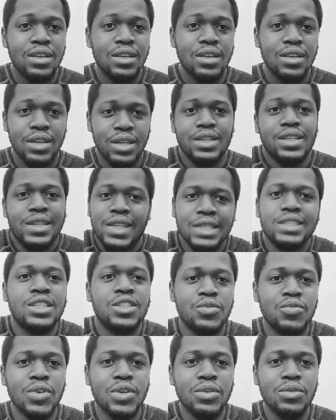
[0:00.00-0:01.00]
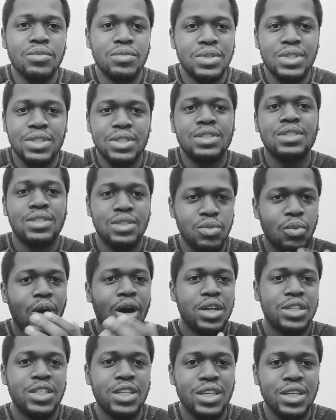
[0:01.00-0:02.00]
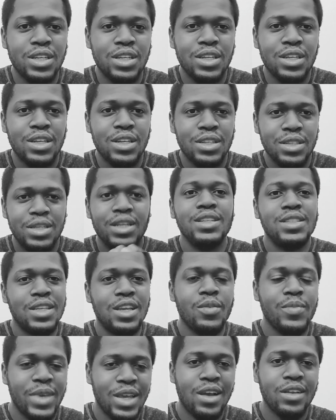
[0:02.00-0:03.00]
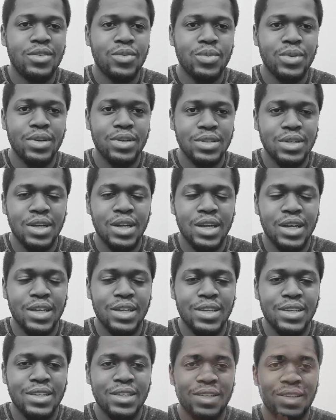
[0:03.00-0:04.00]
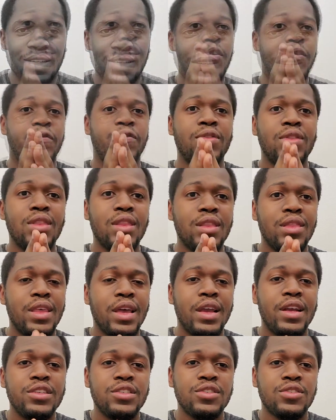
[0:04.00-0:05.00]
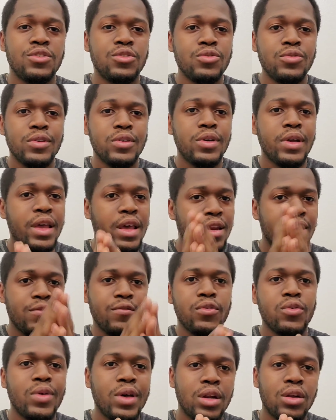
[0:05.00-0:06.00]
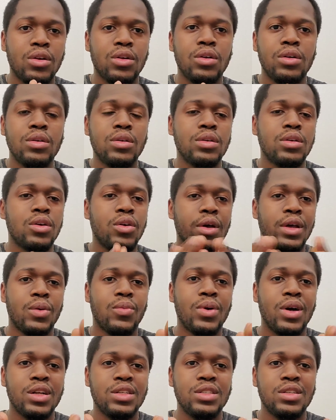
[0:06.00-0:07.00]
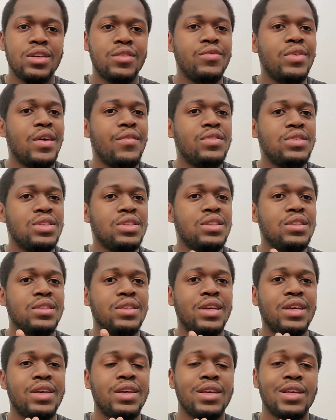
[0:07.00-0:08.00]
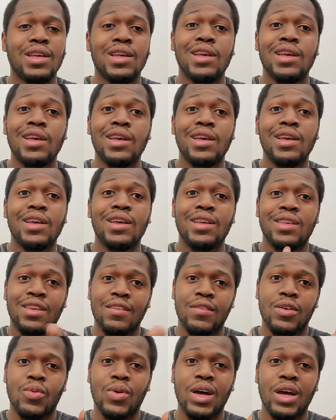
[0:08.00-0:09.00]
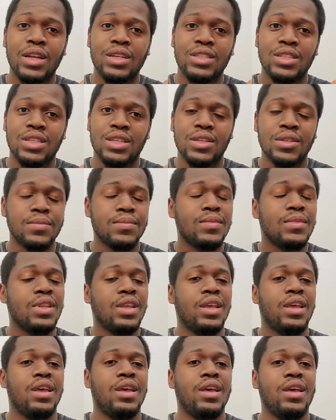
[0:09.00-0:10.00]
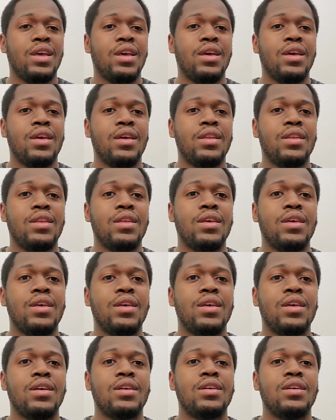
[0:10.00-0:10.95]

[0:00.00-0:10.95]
That's just rude. Just watch it, then tell me afterwards, all right? If that interests you, any of you at all, go ahead and watch it. If you haven't seen it yet, give it a watch. And